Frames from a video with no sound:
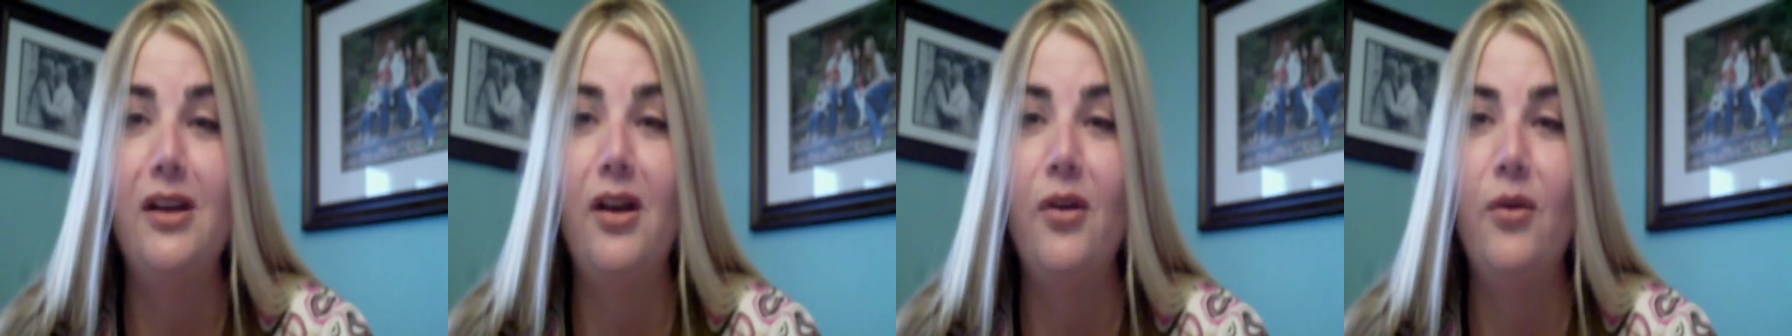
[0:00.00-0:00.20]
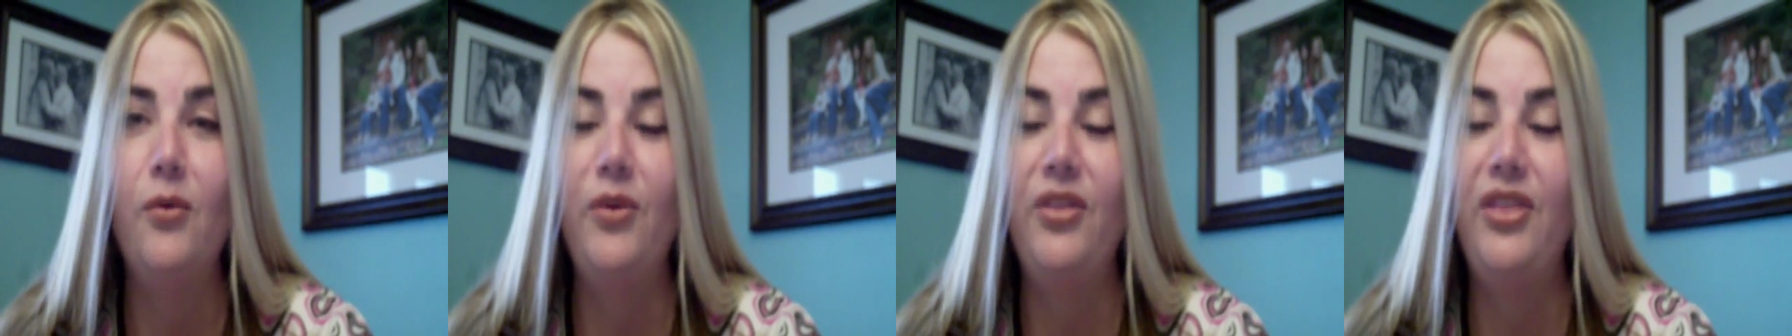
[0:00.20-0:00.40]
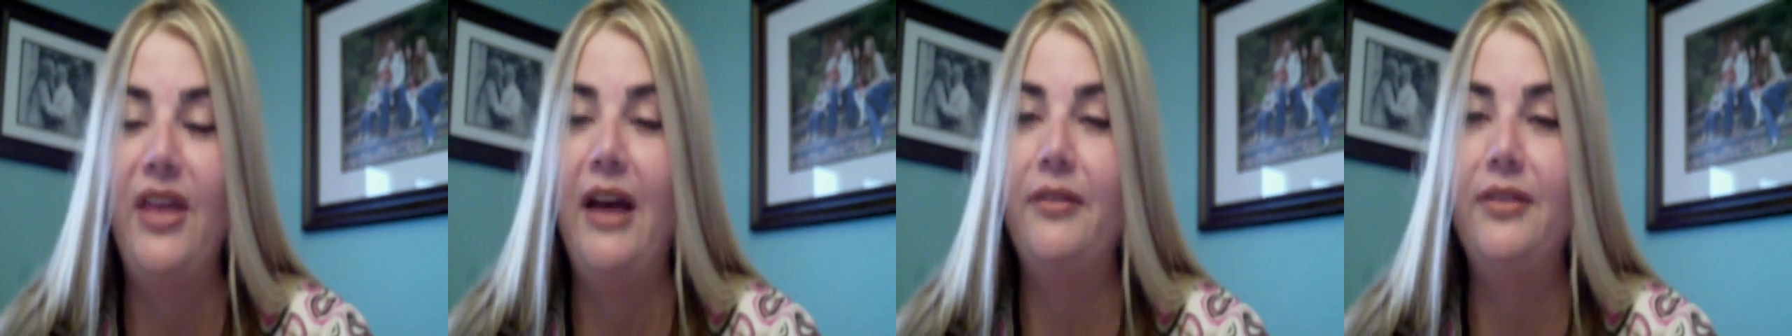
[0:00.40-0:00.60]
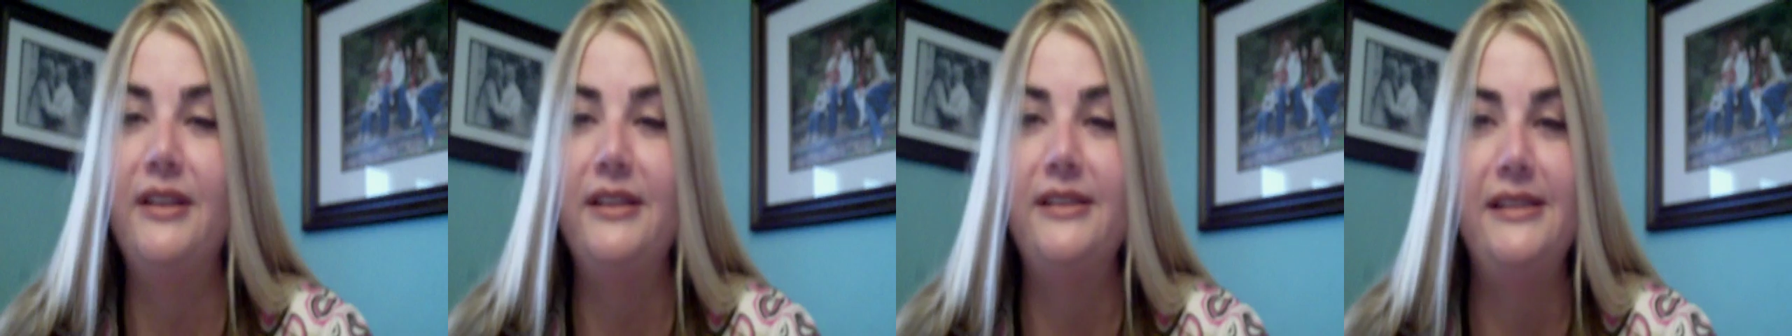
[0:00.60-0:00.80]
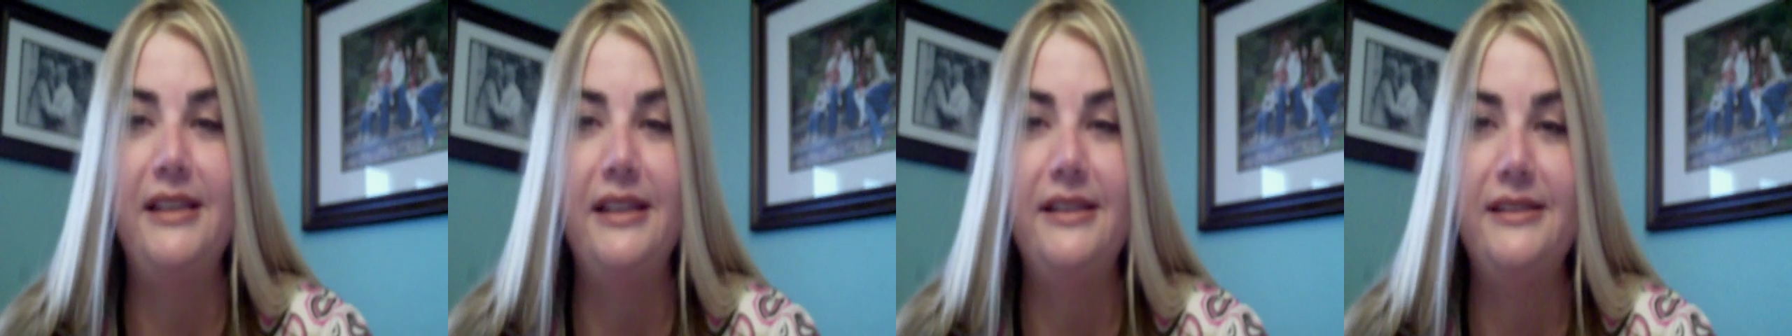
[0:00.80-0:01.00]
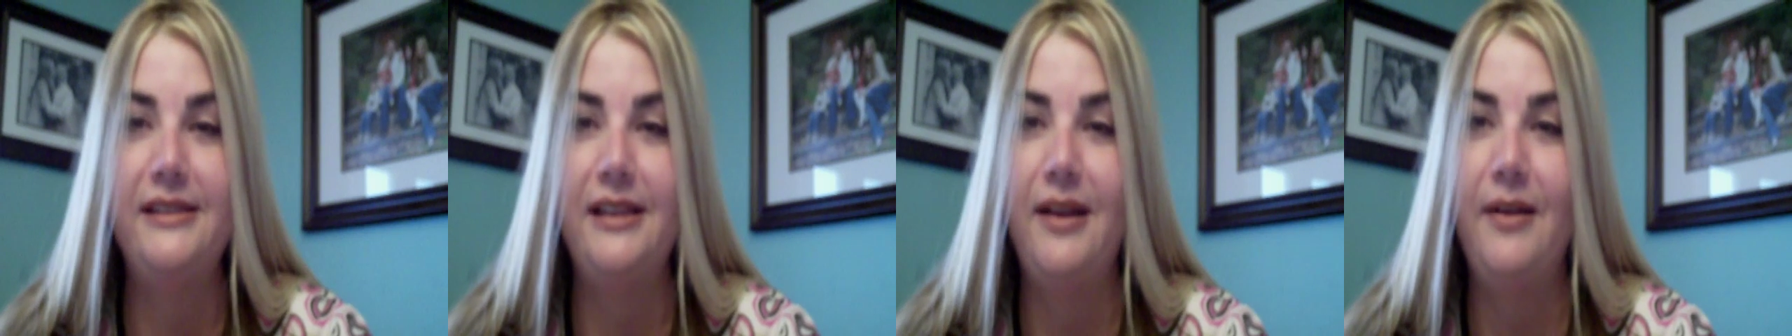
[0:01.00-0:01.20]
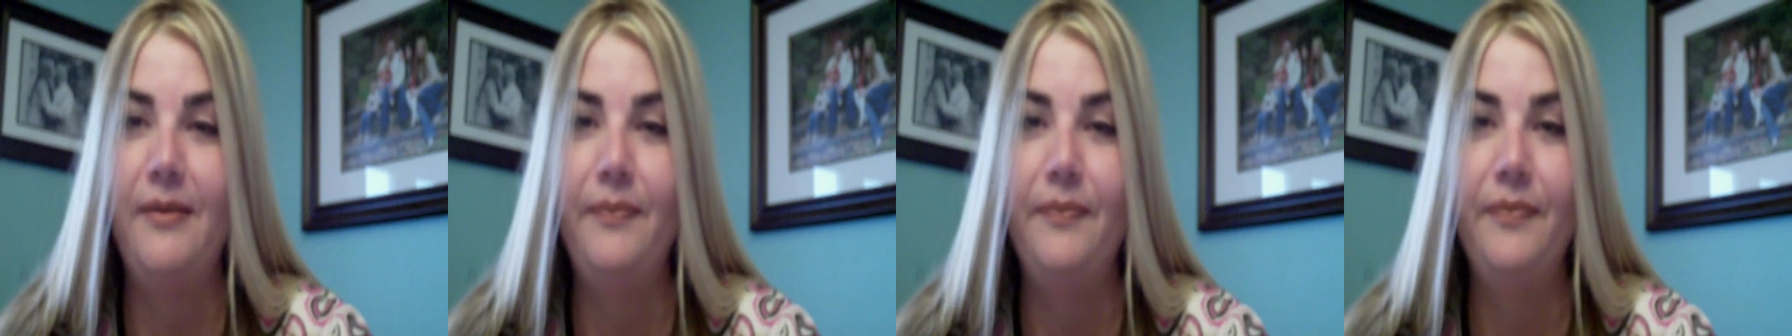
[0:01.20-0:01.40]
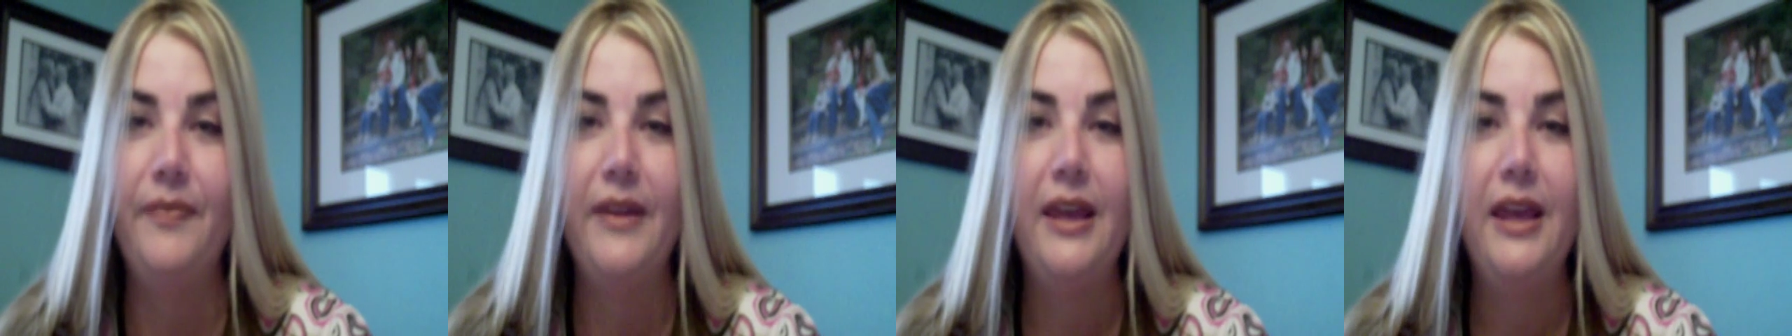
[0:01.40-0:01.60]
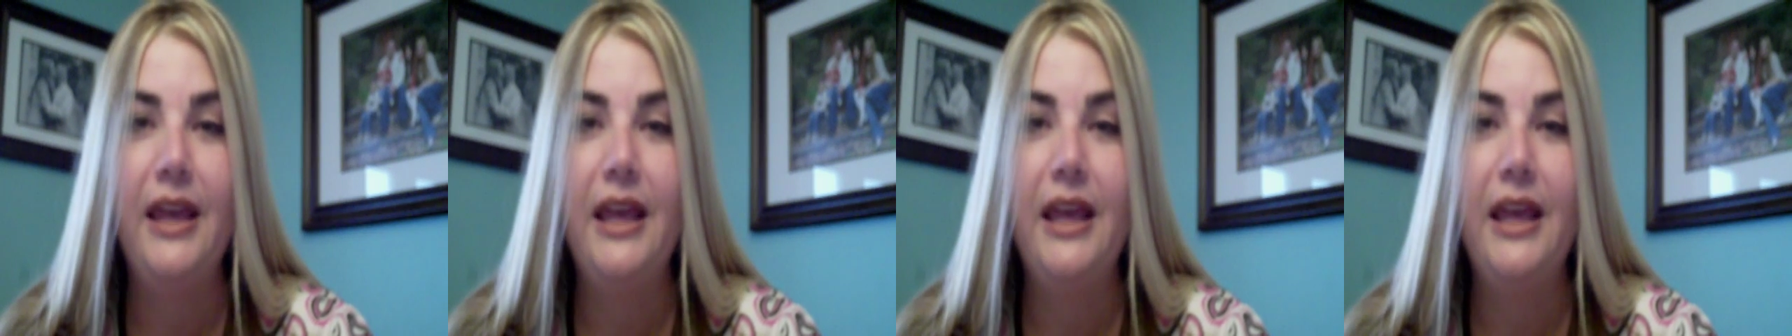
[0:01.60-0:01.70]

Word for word: So without this system,